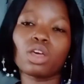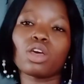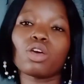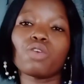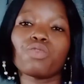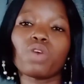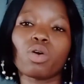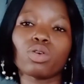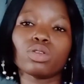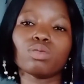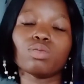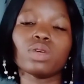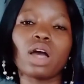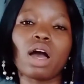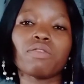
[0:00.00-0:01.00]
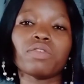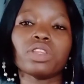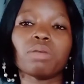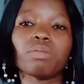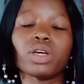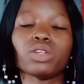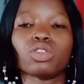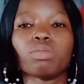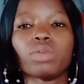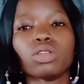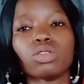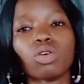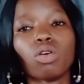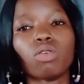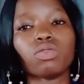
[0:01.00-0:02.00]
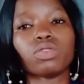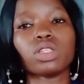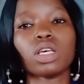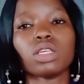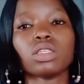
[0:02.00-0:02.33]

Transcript: If you're going to be having a measurement of, say,